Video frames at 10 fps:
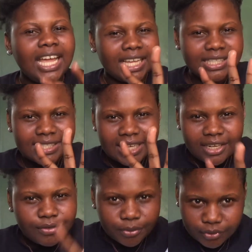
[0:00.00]
It
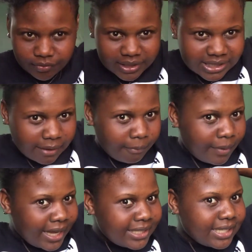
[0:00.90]
started removing some
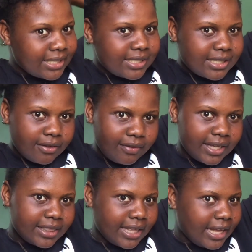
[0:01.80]
pus and stuff
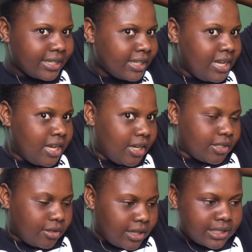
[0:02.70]
like that.
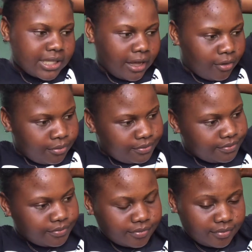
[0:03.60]
So that's how,
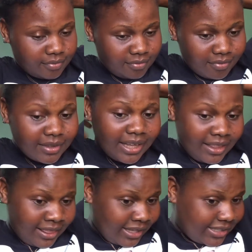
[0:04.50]

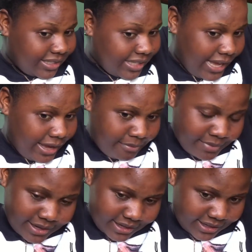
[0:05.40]
the same
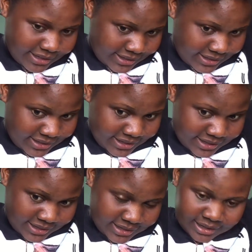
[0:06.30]

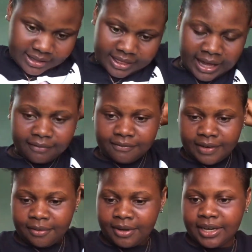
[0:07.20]
that
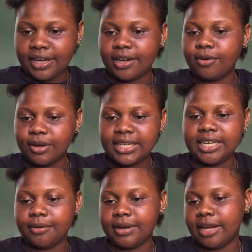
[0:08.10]
very
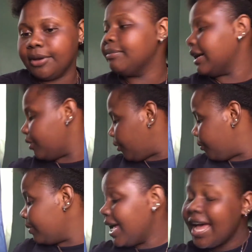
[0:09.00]
holiday when I went back
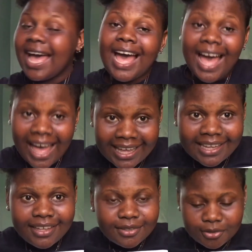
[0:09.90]
home,
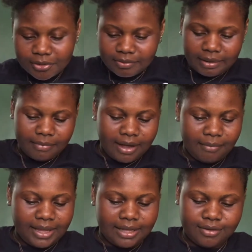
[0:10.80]
I told my mom,
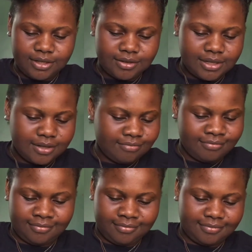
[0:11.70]
and I
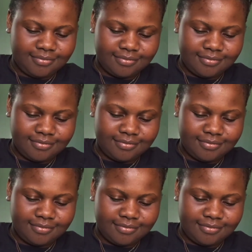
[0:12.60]
said,